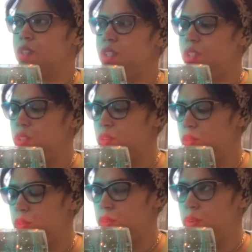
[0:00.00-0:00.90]

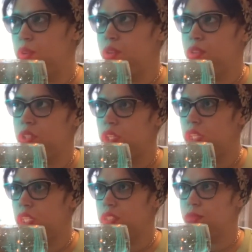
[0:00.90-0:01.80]
you. Sorry
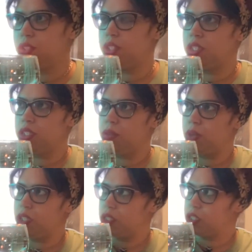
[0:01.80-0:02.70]
guys, I'm just trying to see
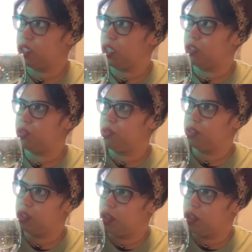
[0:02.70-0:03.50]
why this is not closing.